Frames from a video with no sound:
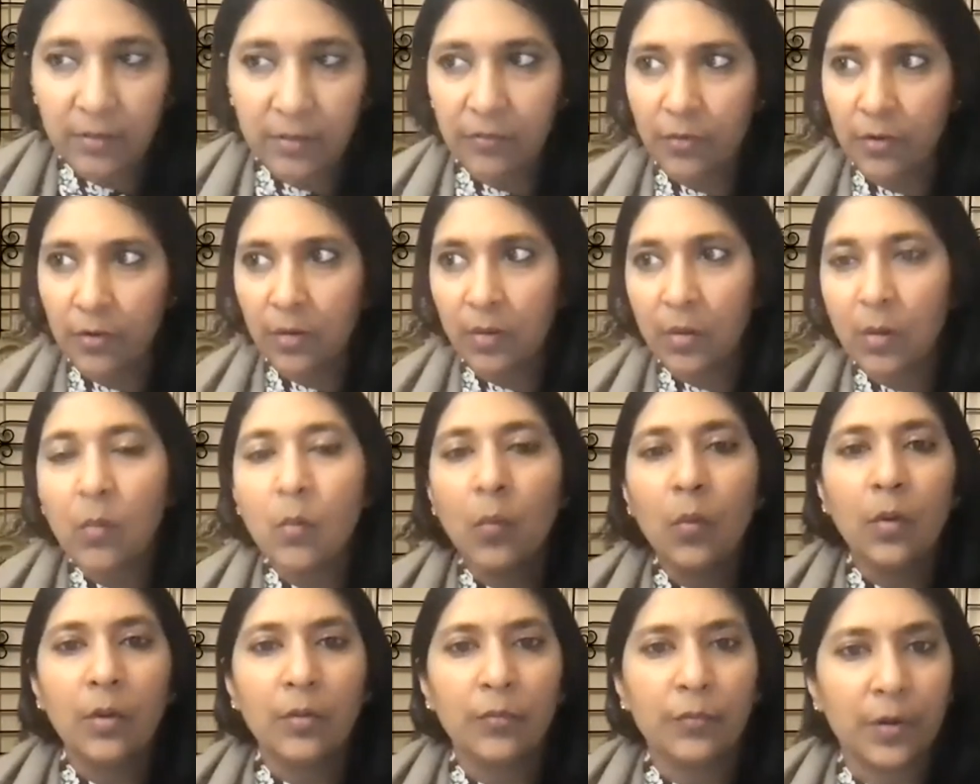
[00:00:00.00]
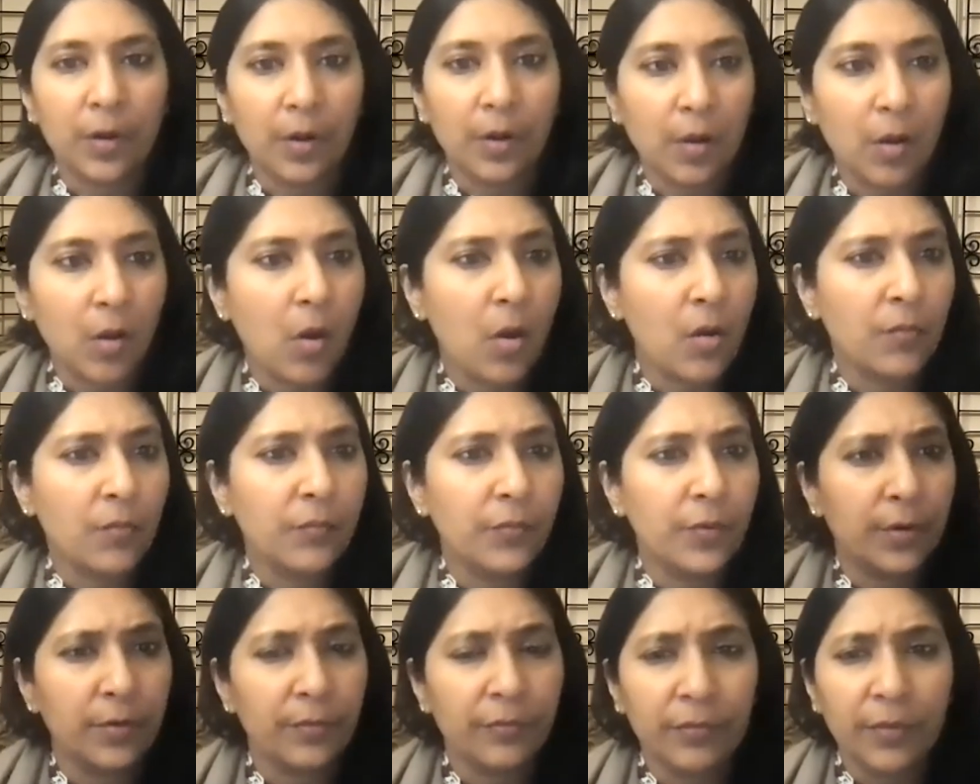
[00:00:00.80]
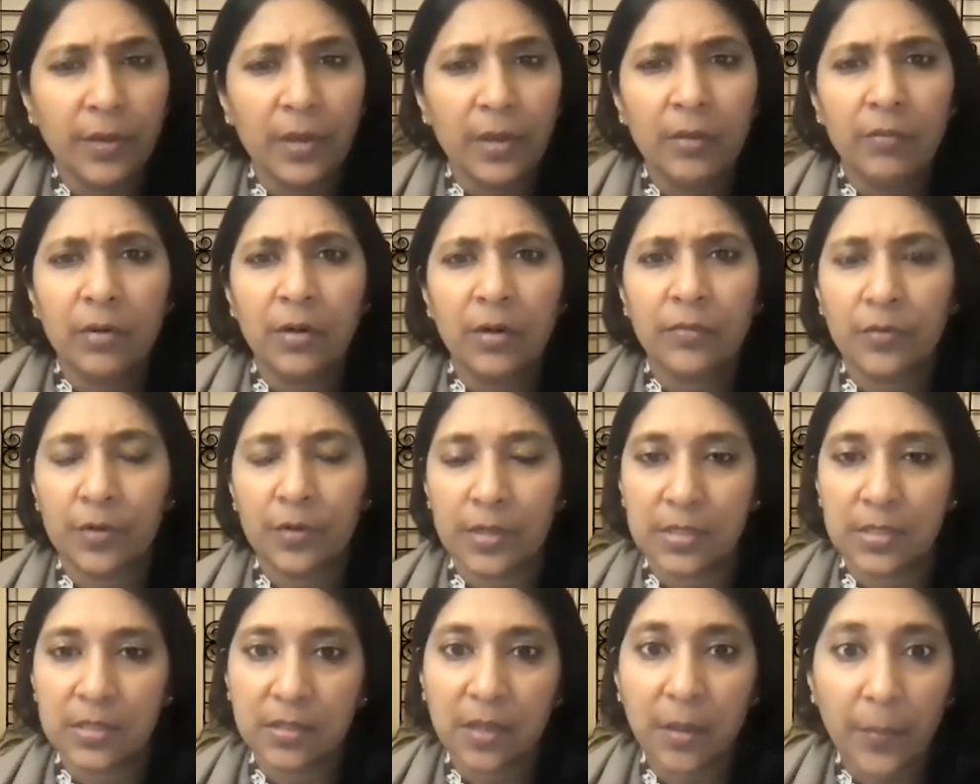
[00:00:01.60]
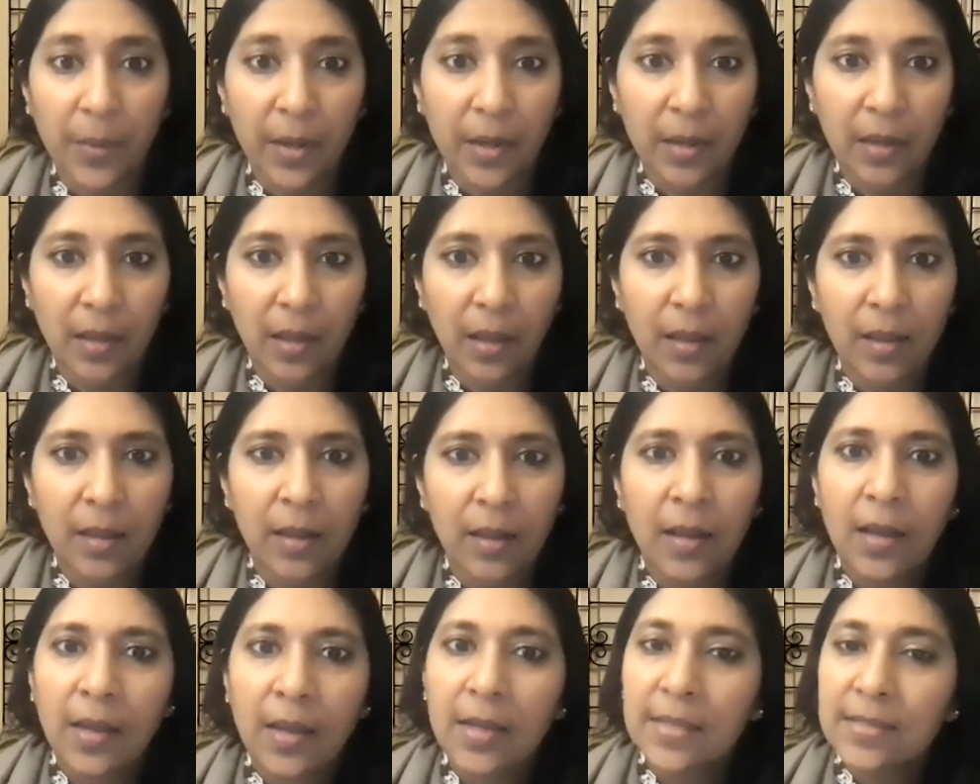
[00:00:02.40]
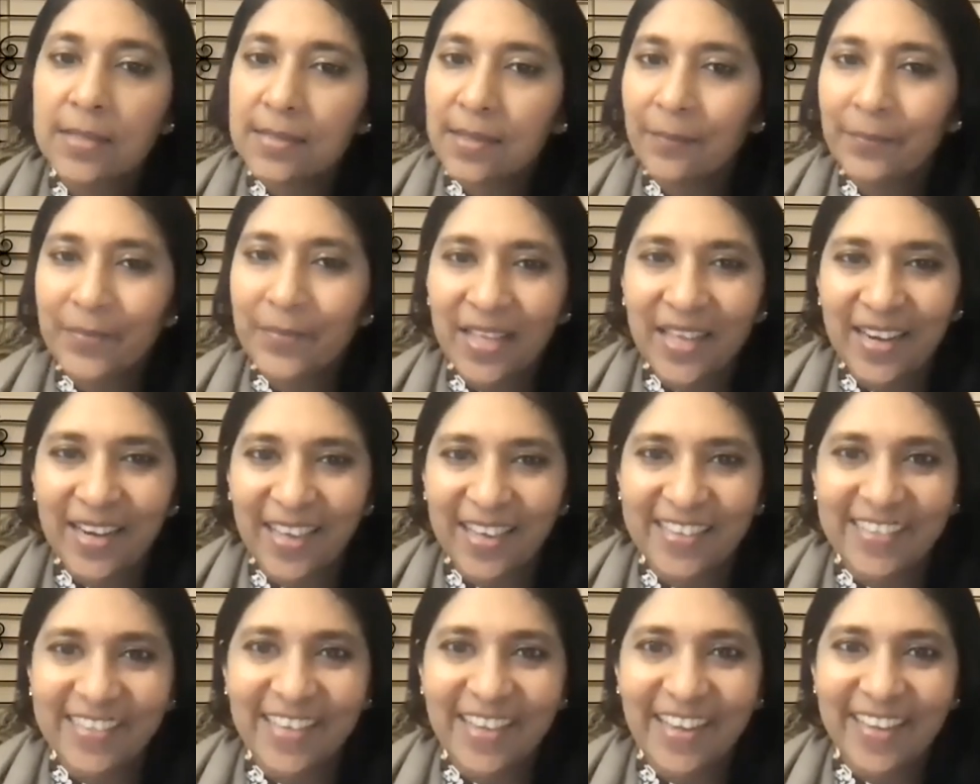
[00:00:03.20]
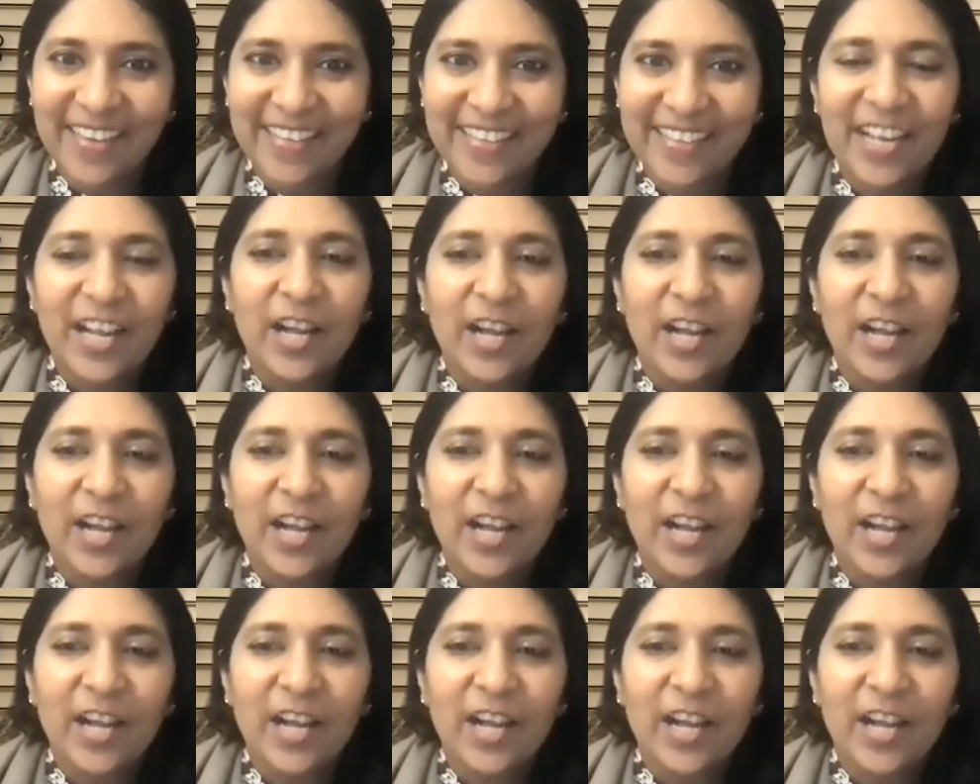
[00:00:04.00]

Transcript: For a cold, for a cough, for a fever, for a stomach ache, something like that.